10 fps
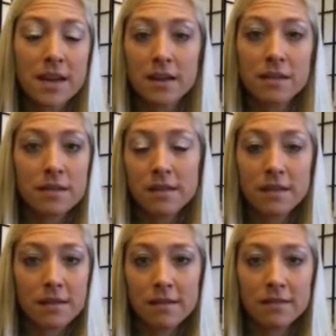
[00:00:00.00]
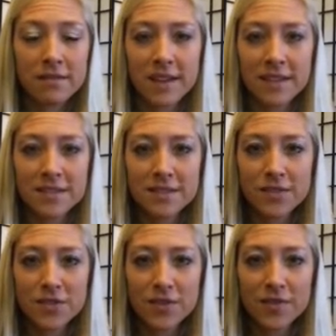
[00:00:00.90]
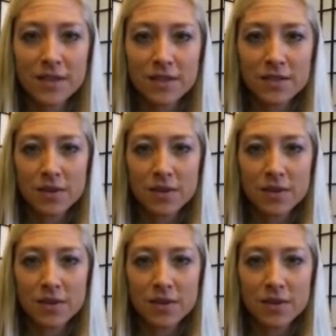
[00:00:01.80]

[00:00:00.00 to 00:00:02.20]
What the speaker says: anything that isn't serving us.